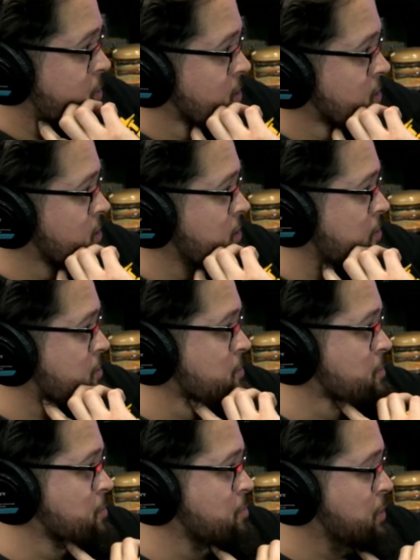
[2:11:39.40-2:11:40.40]
Are you
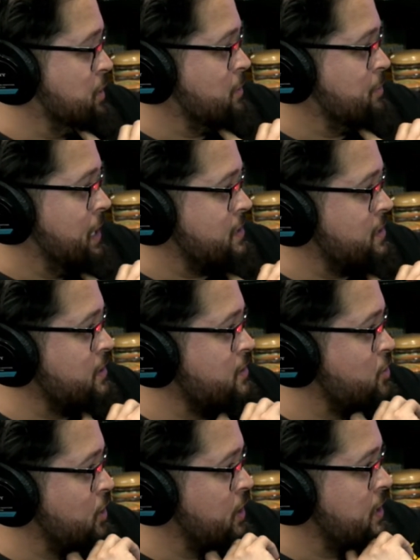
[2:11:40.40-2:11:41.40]
pulling, passing, trade?